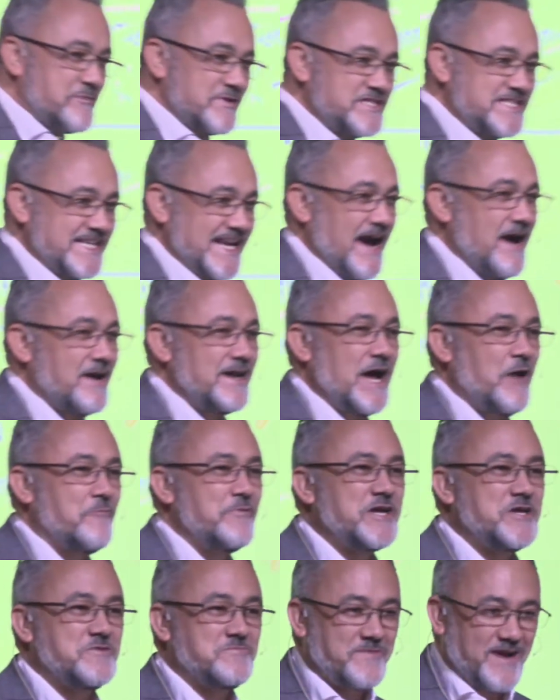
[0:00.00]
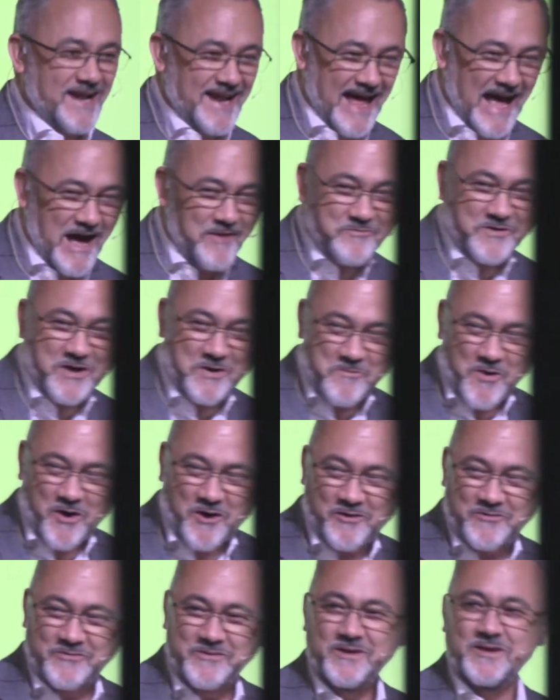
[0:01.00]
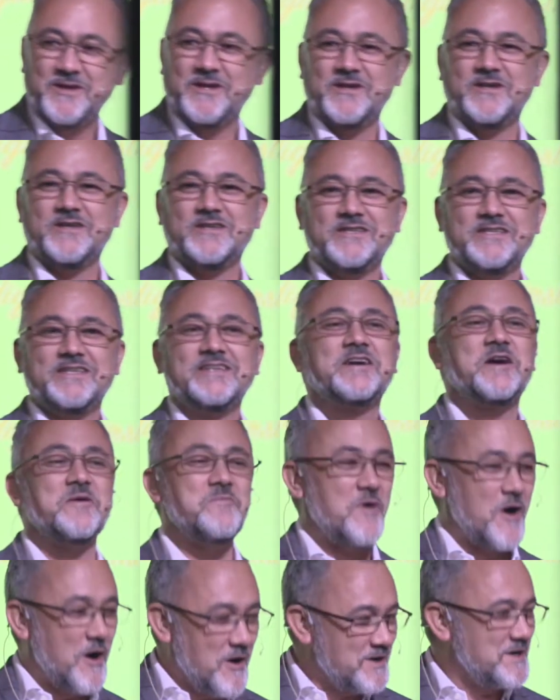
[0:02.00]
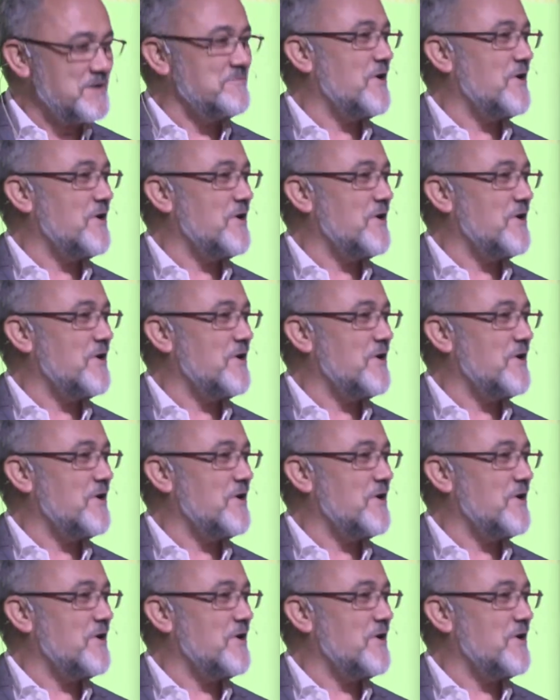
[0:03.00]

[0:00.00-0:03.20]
and see how loud we can clap. Come on. Come on, come